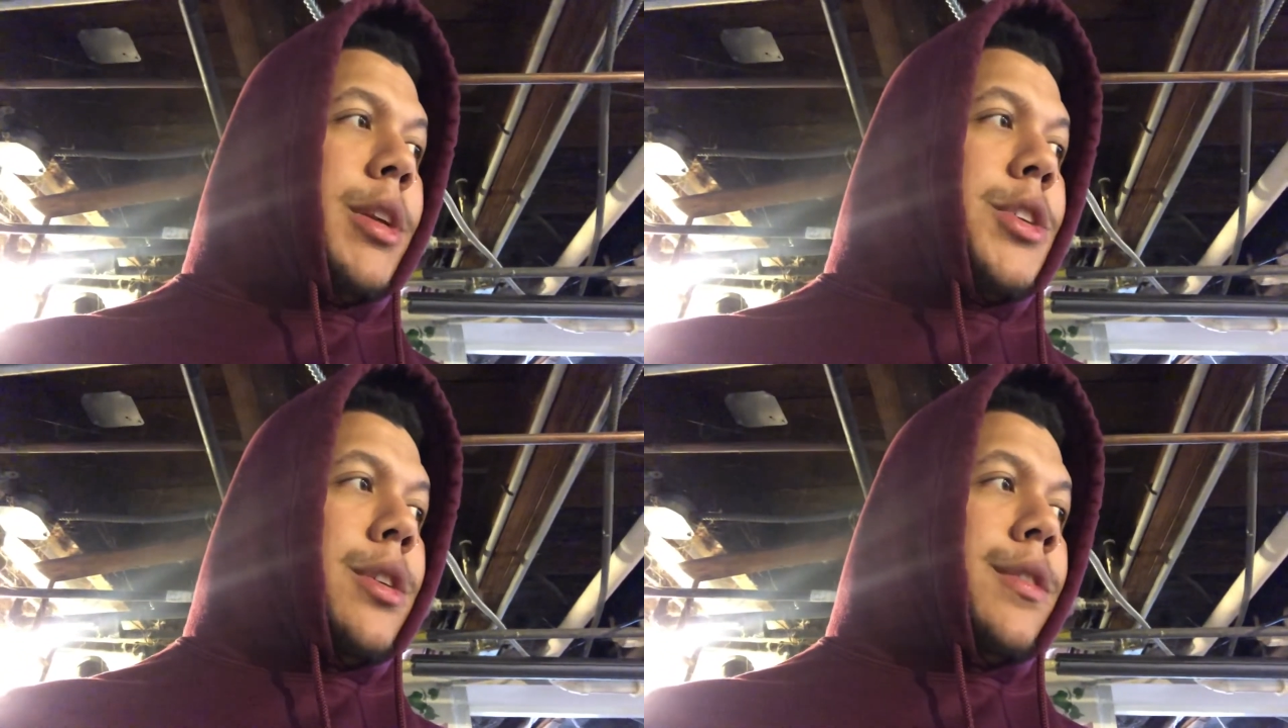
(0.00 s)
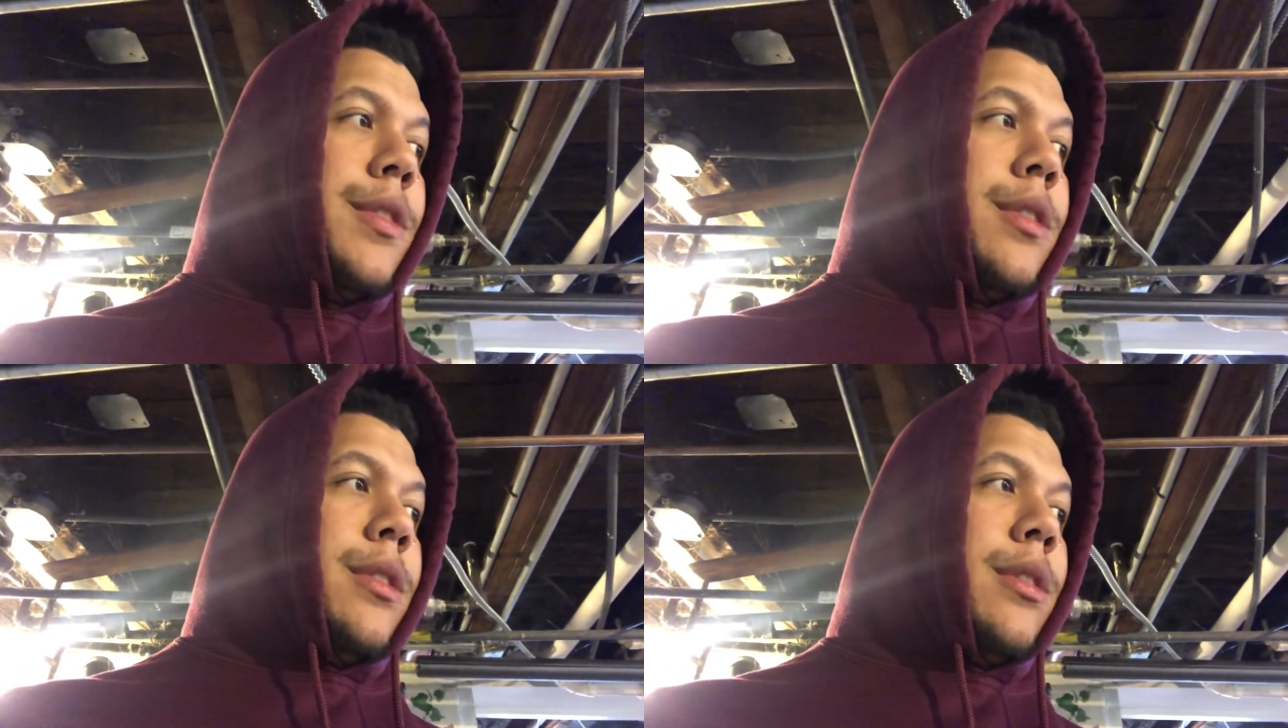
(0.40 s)

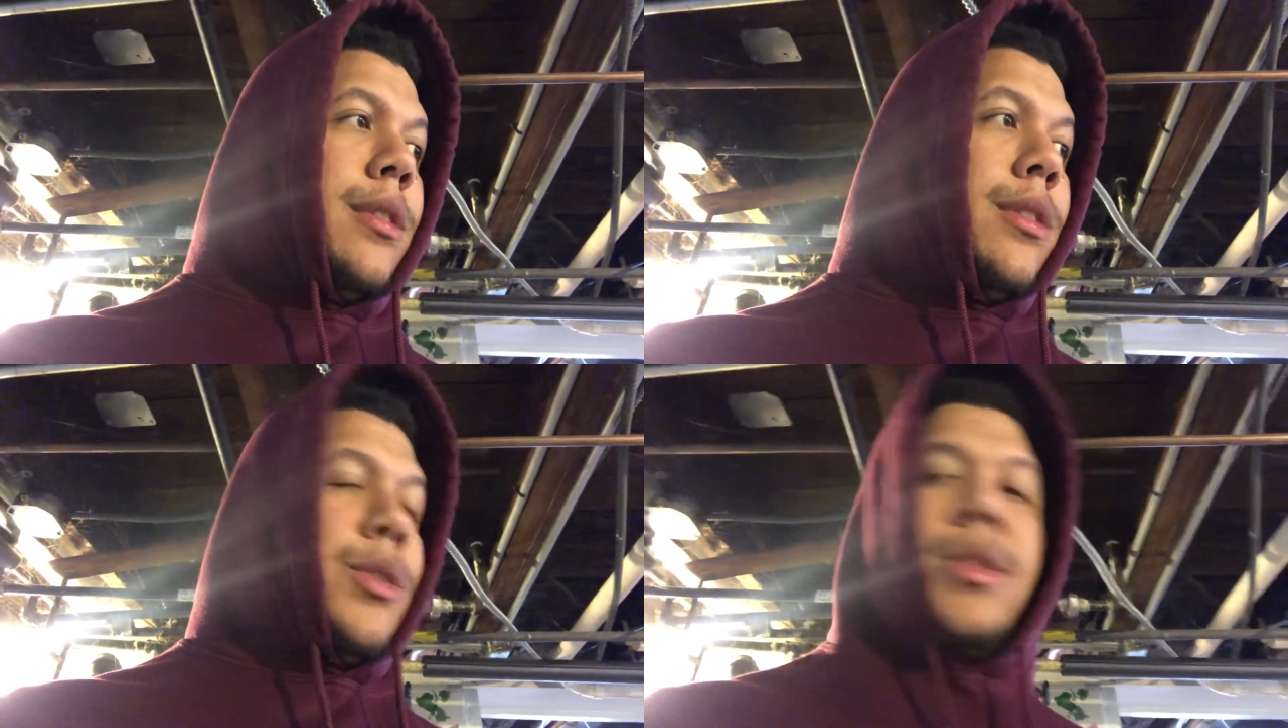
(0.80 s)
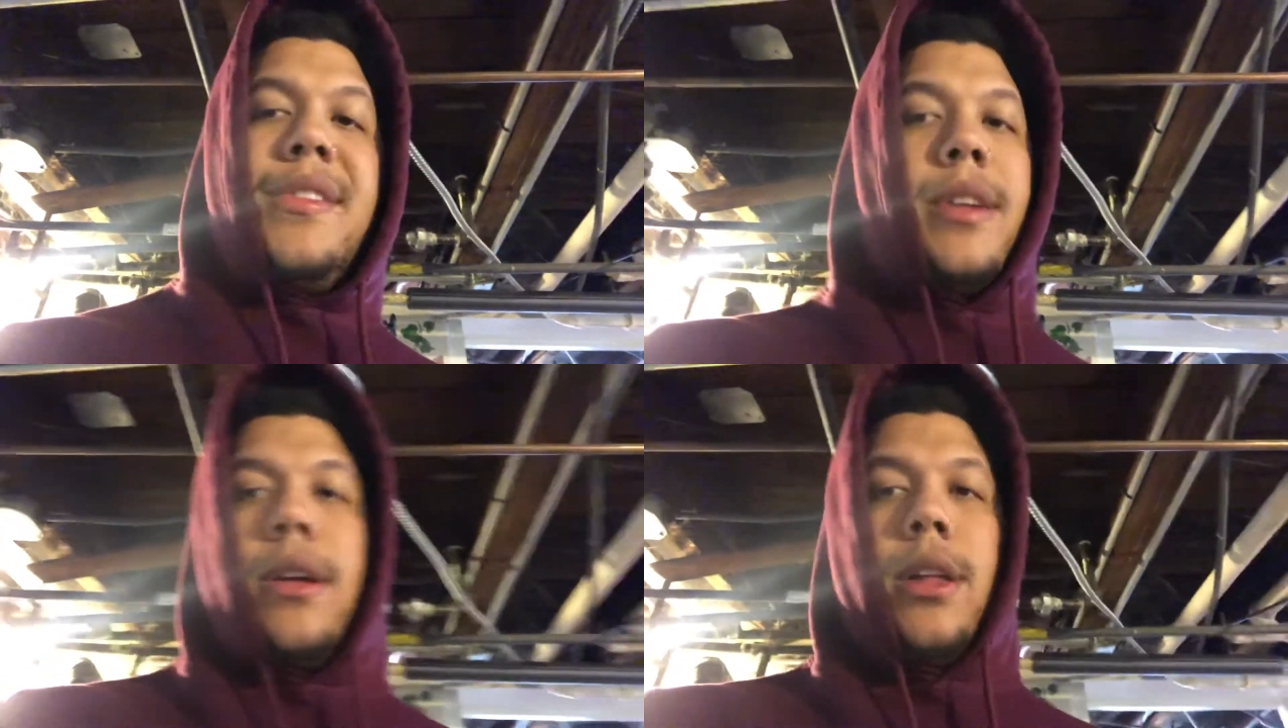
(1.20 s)
just doing the
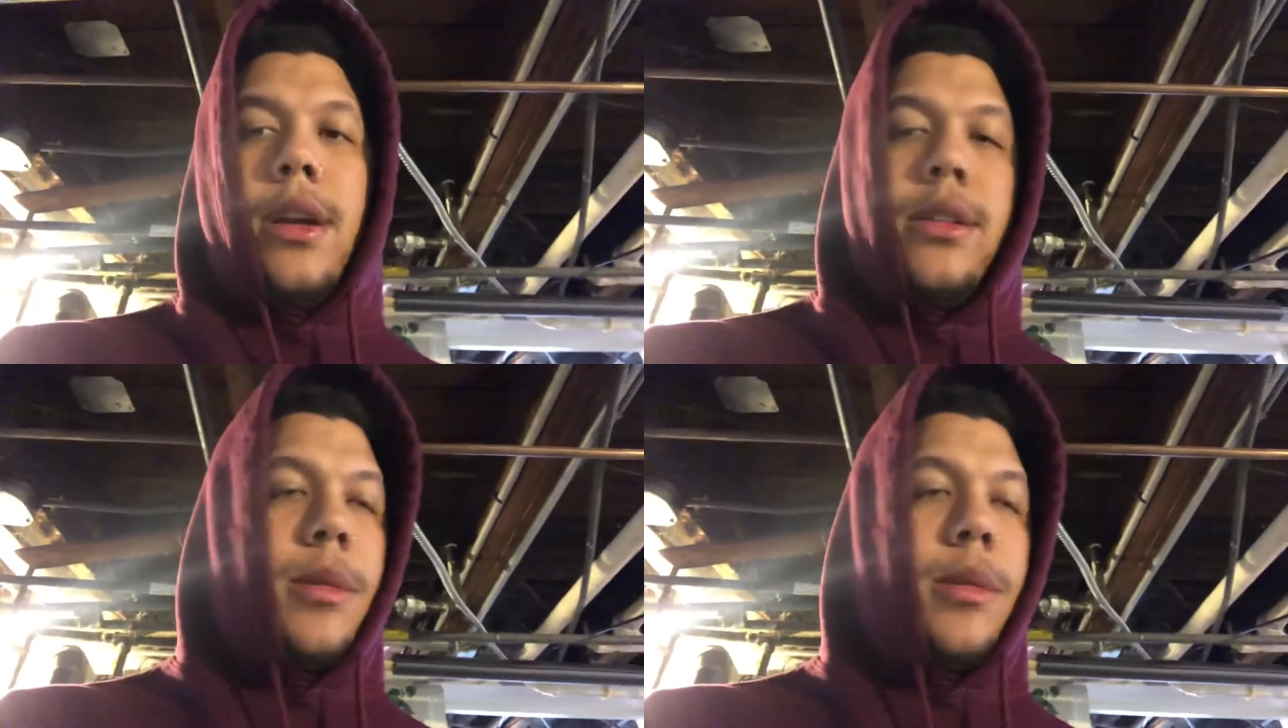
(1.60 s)
cigarette lighter, to be